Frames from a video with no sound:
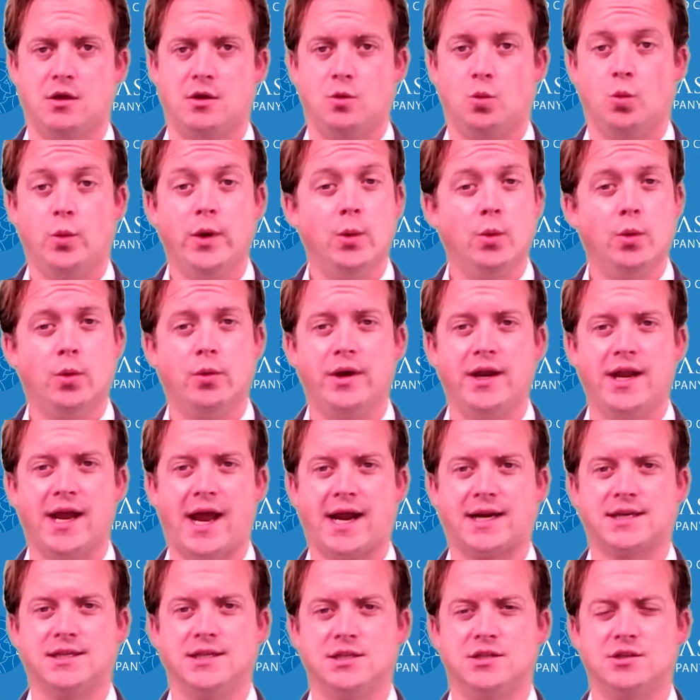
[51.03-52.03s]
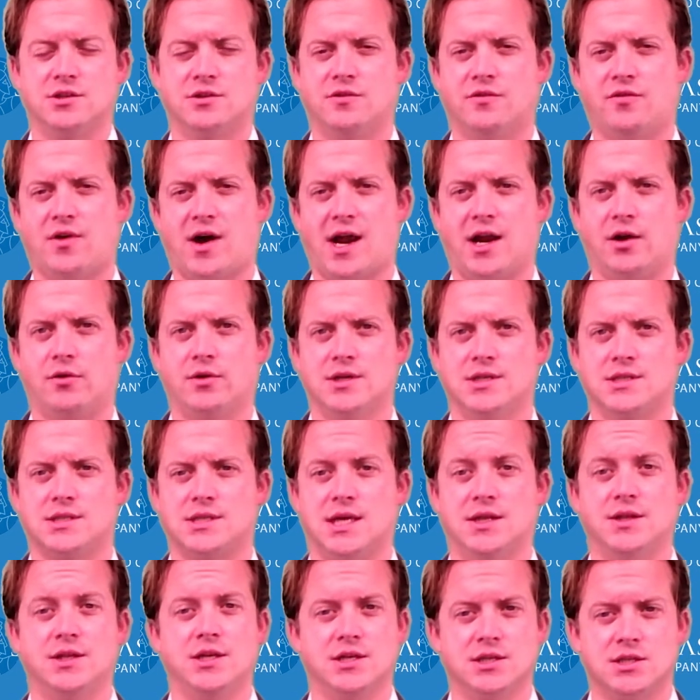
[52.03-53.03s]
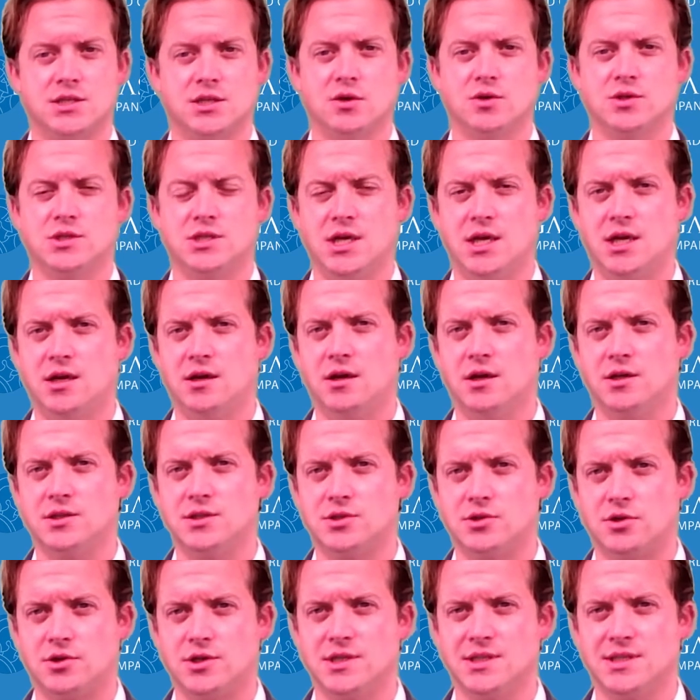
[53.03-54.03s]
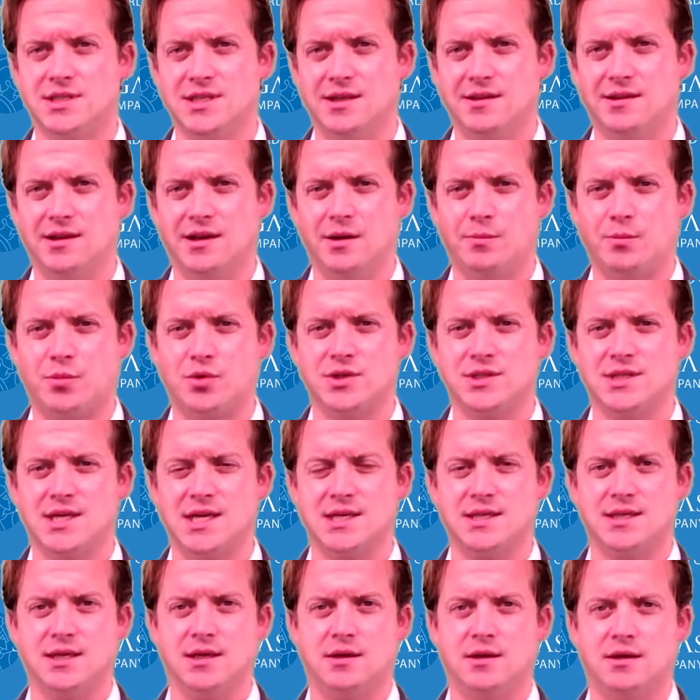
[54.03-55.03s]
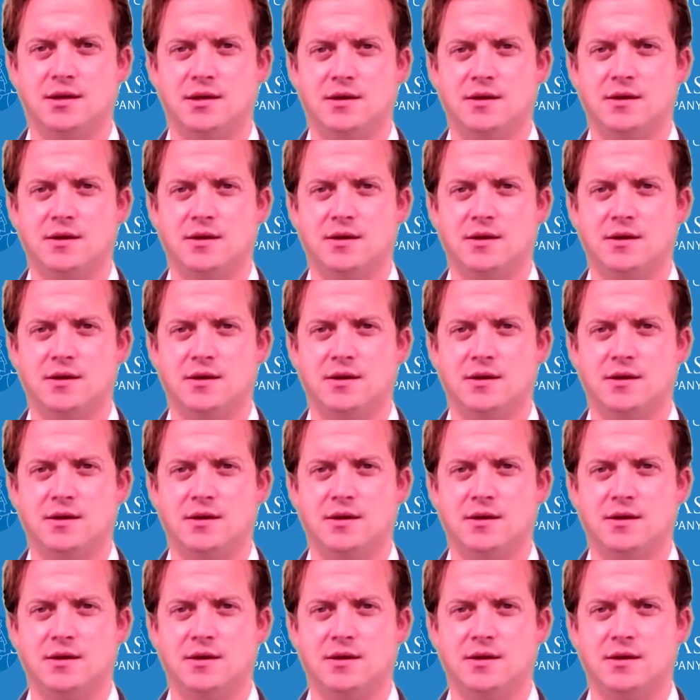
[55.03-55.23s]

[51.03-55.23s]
We were reacting to the virus and the associated uncertainty that it presented.